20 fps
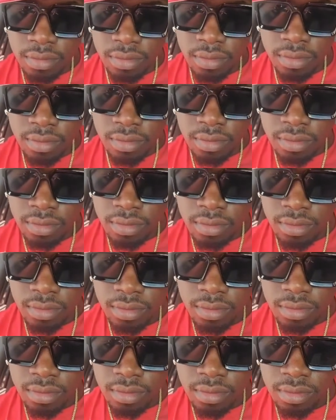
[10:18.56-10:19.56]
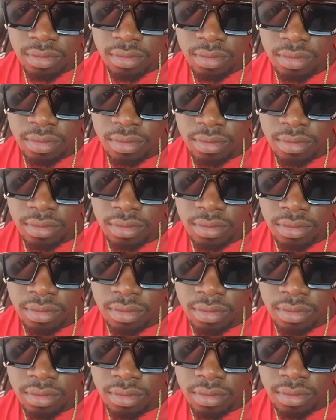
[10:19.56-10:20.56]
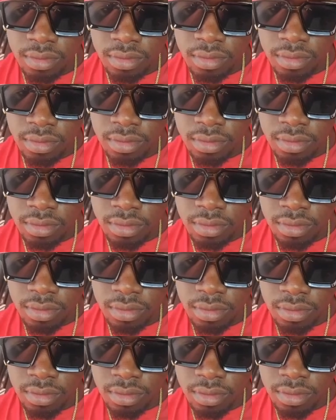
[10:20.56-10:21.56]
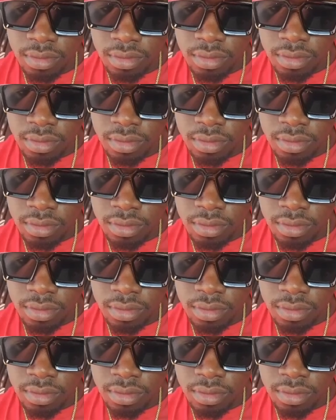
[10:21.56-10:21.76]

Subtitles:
Nobody speaks.